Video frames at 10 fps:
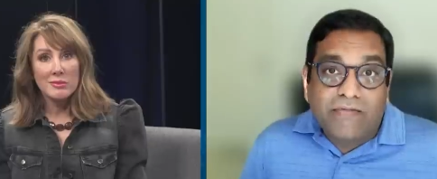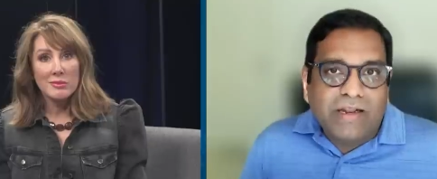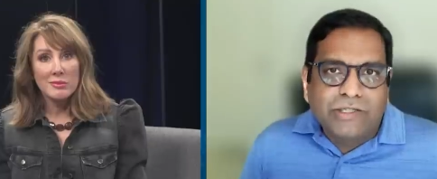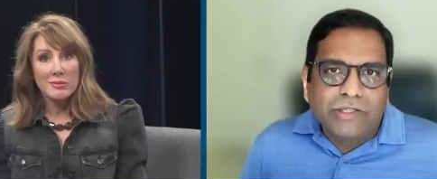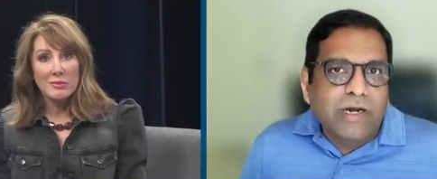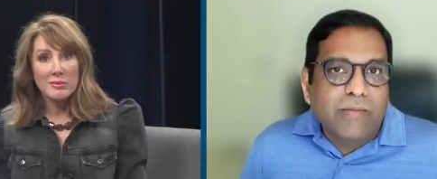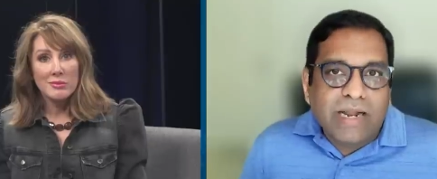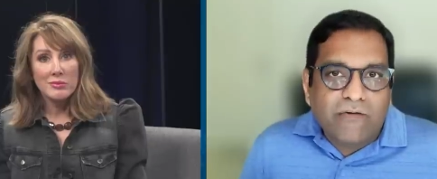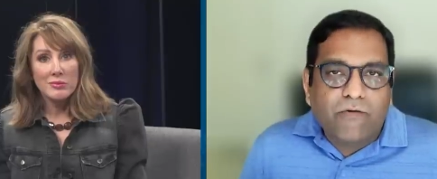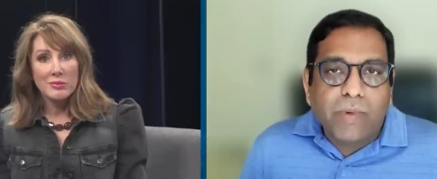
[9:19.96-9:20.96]
Speaker 1: have that
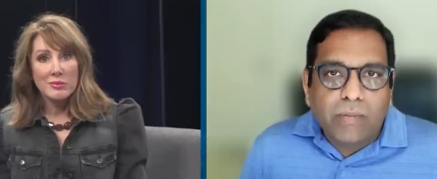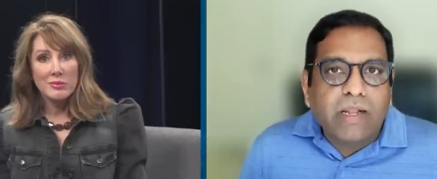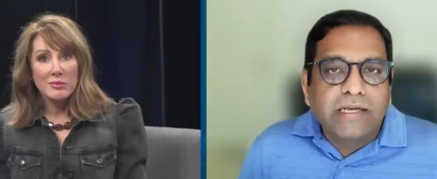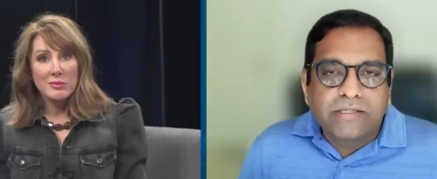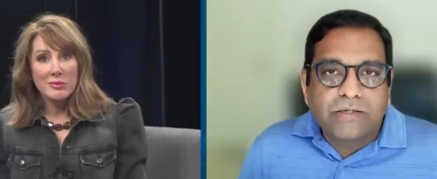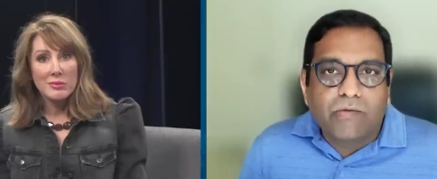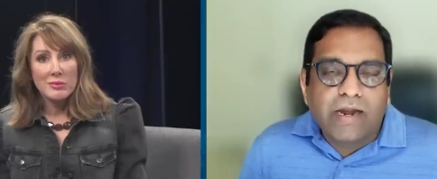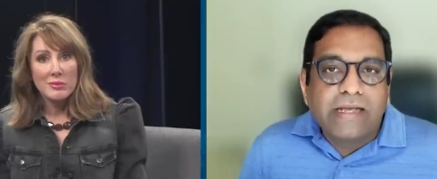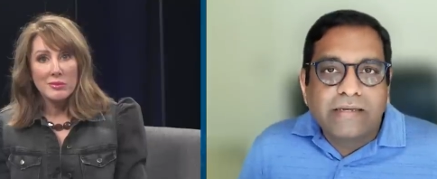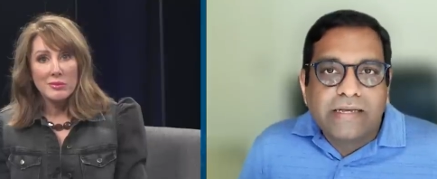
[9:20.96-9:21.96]
engineered platform in place
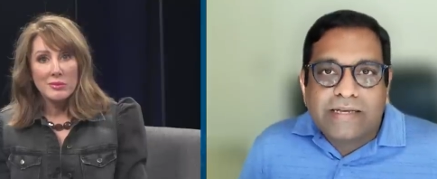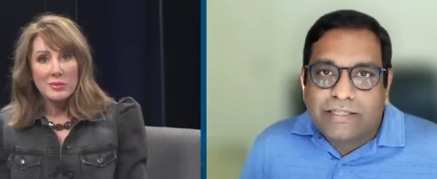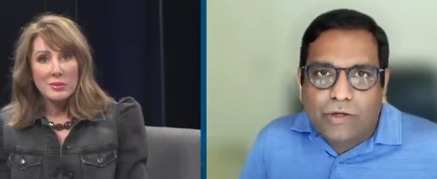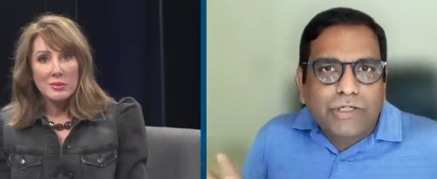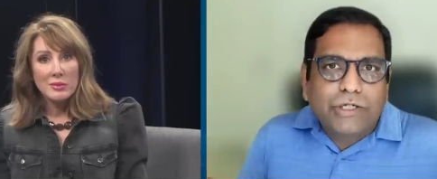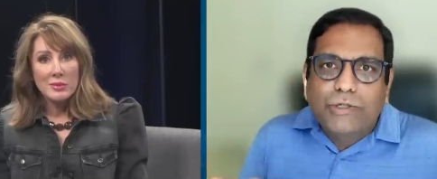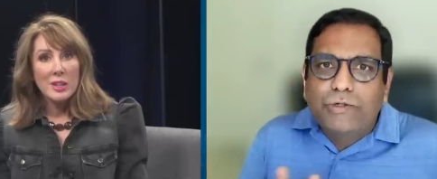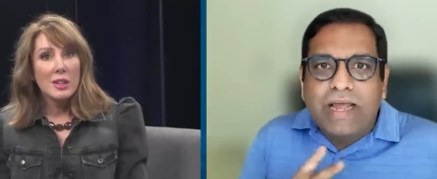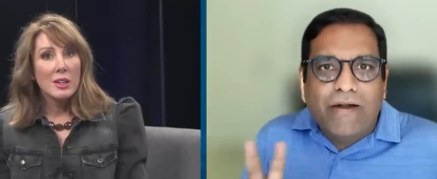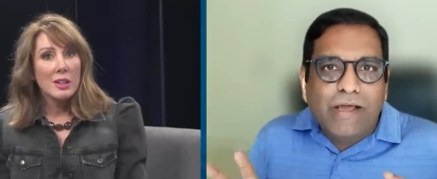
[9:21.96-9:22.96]
already. So those are the
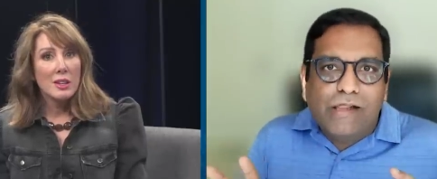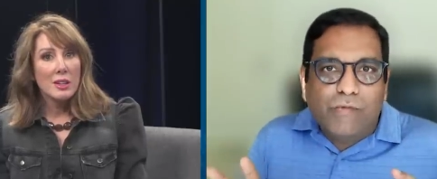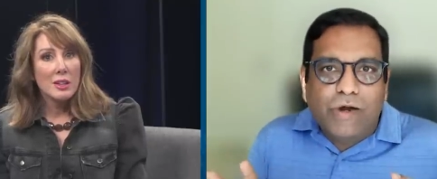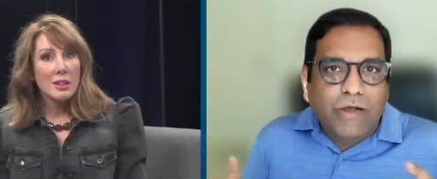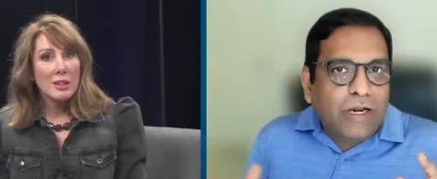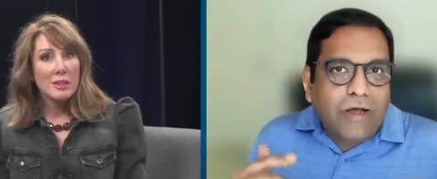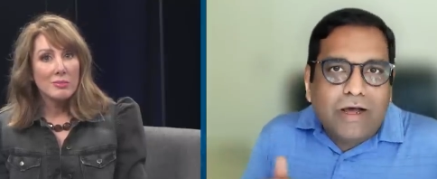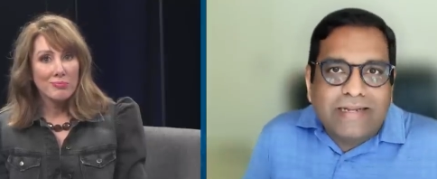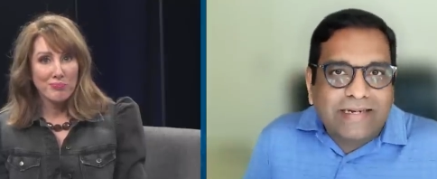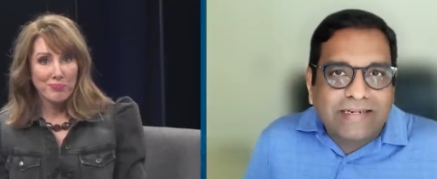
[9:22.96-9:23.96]
two areas where you can
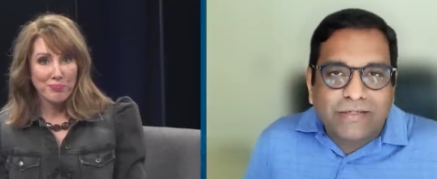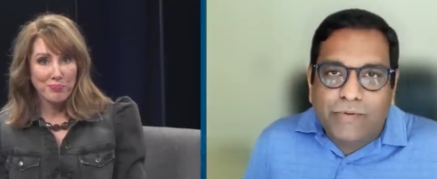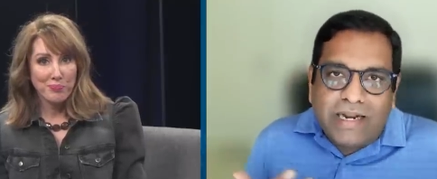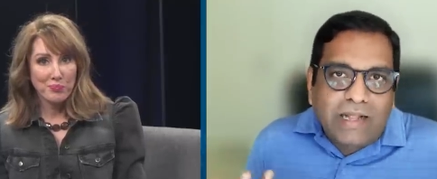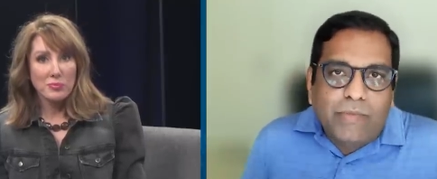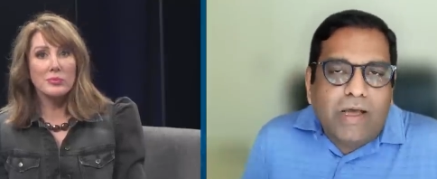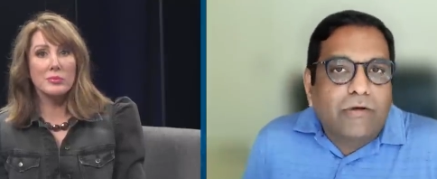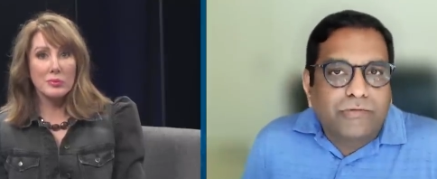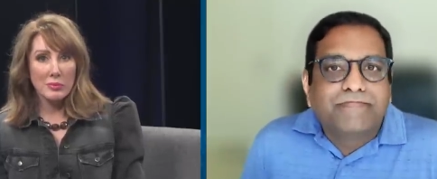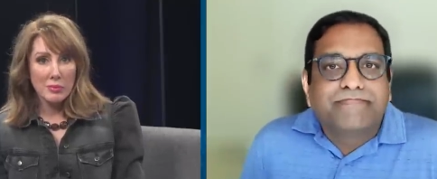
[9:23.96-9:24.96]
contact us and we can help
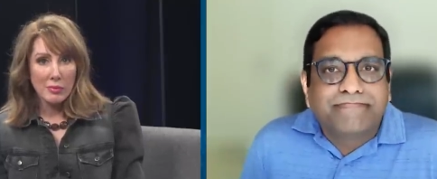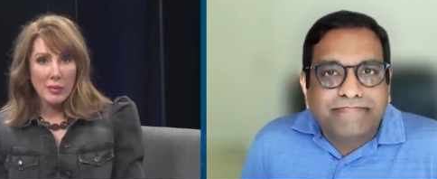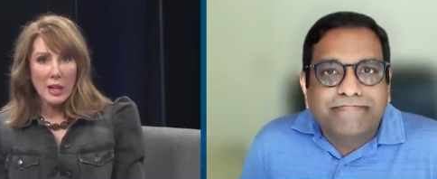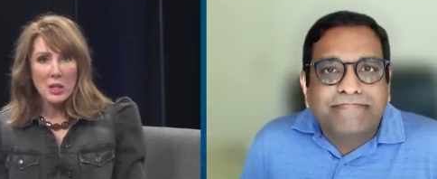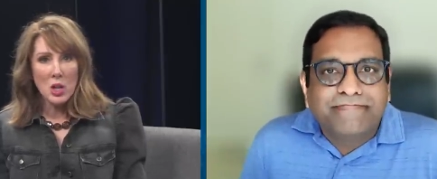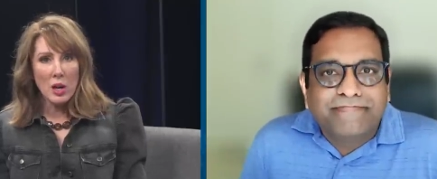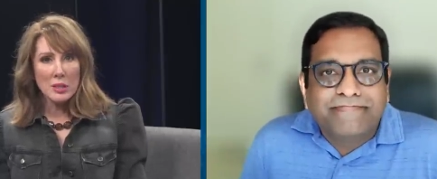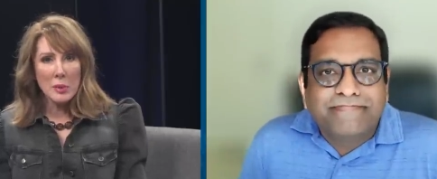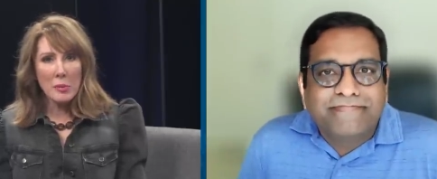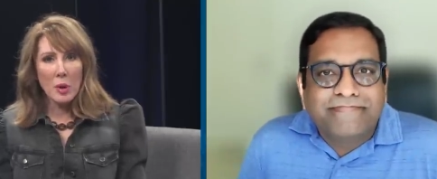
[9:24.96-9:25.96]
you out.
Speaker 2: And talk
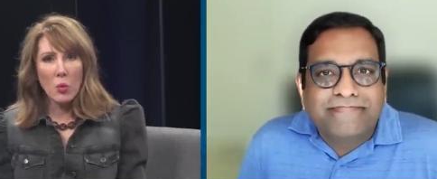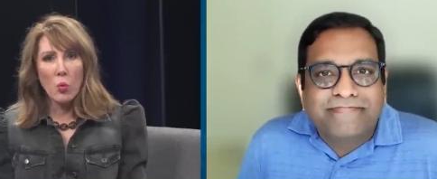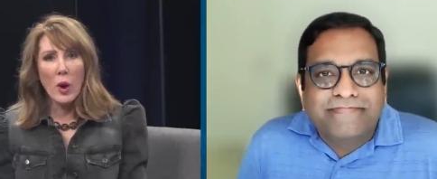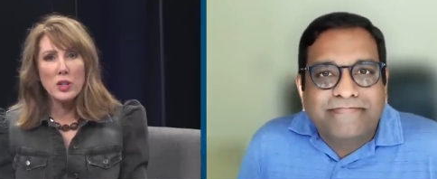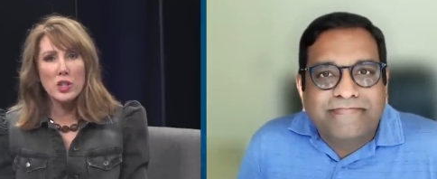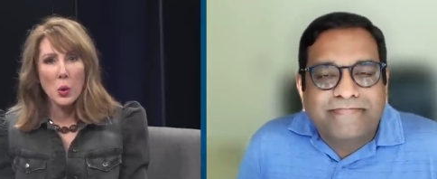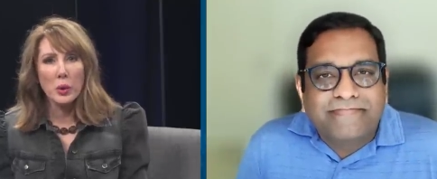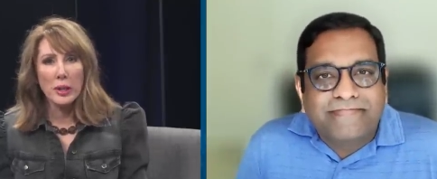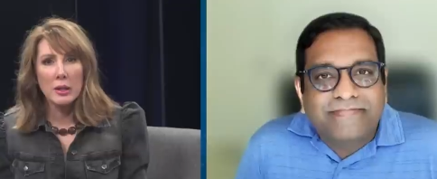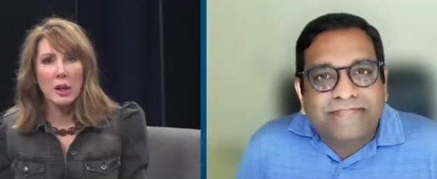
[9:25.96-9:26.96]
to me about when you're
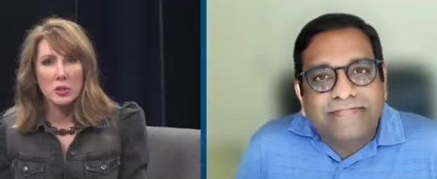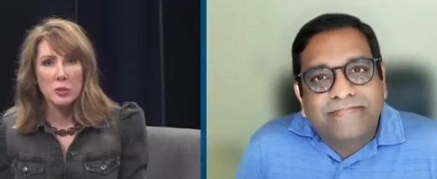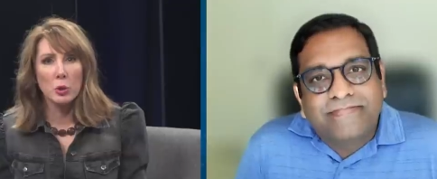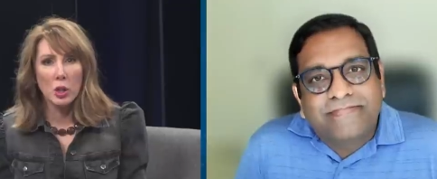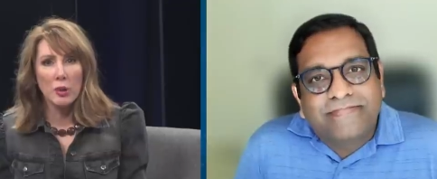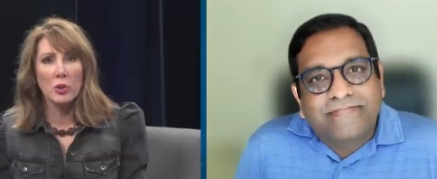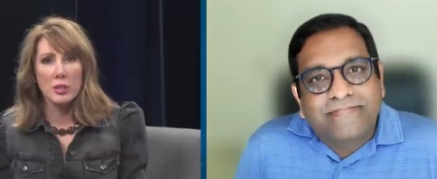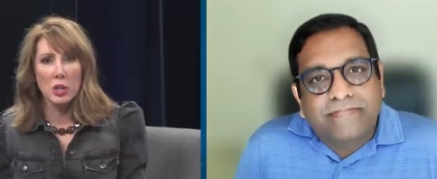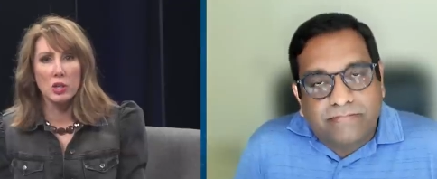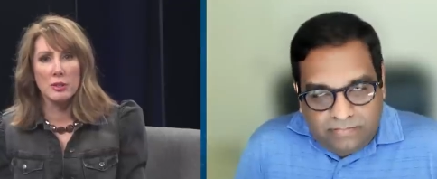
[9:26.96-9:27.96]
in customer
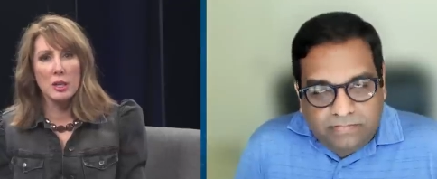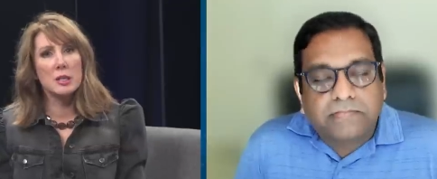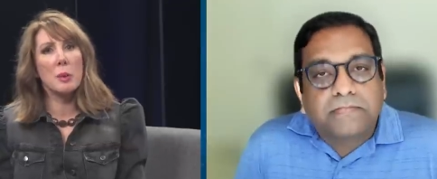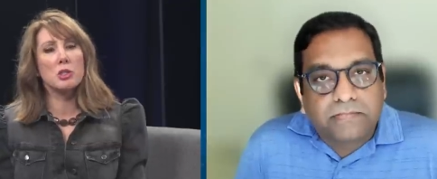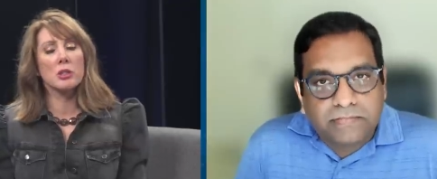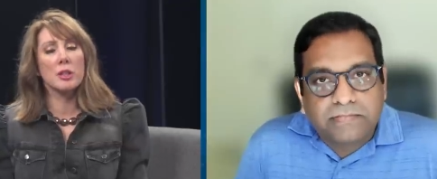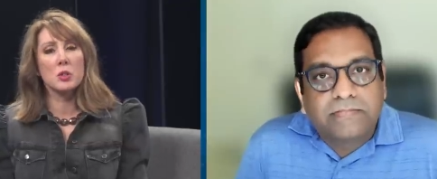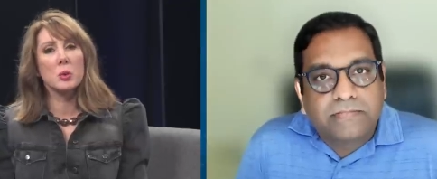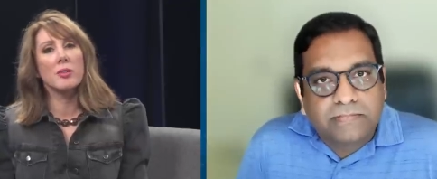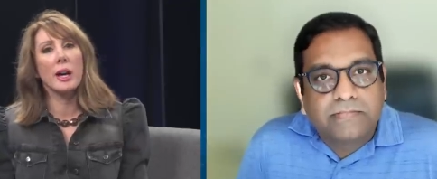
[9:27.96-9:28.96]
conversations, especially
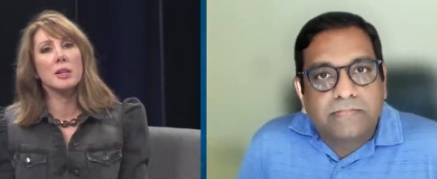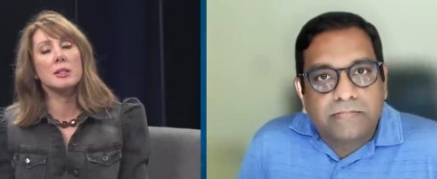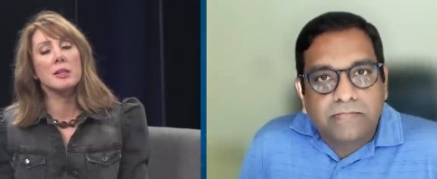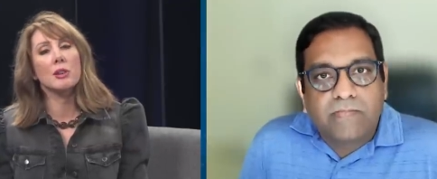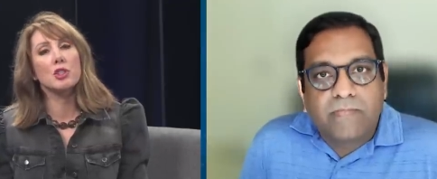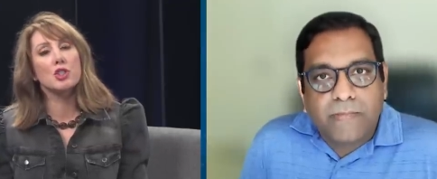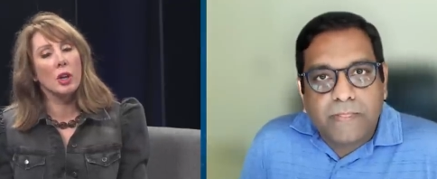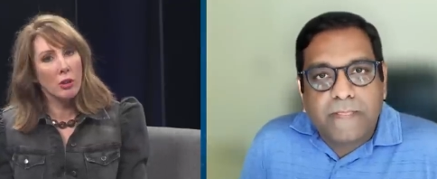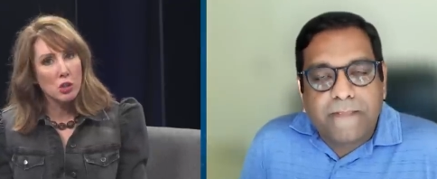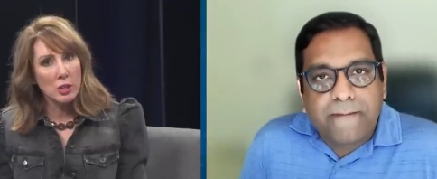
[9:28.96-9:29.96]
as we've had such
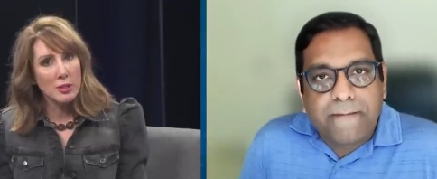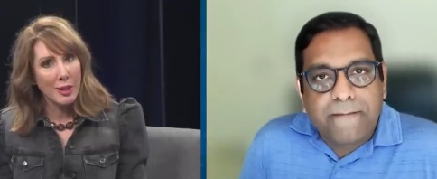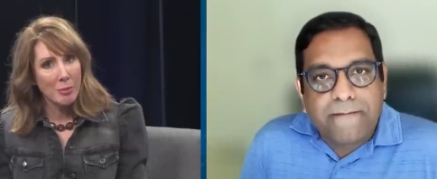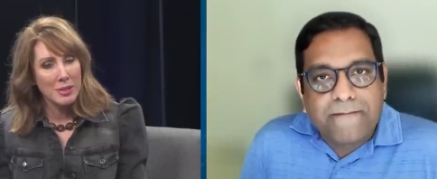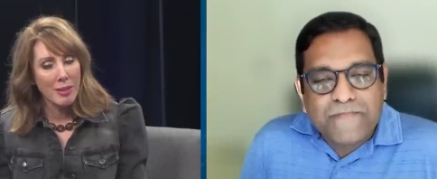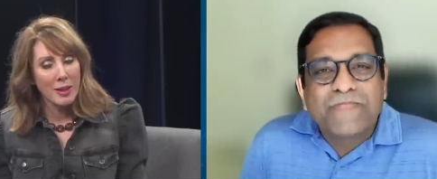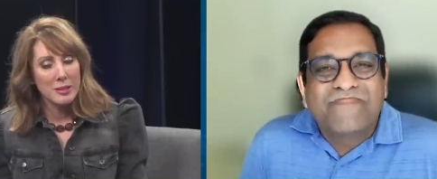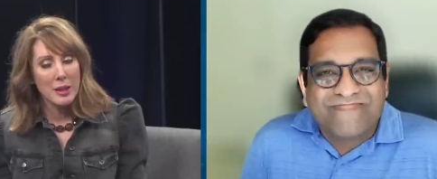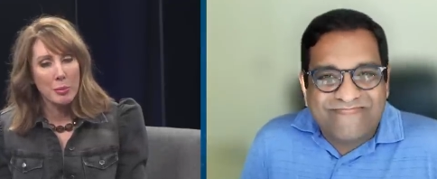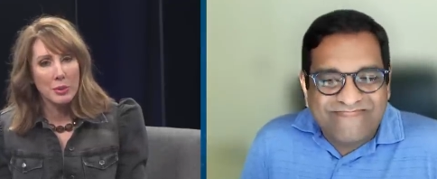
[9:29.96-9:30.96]
challenging times the
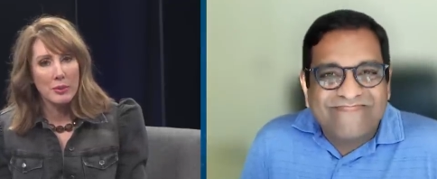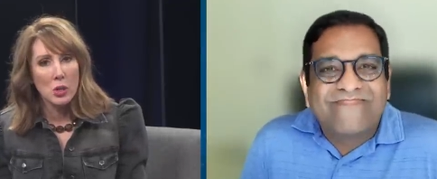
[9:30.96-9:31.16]
last couple of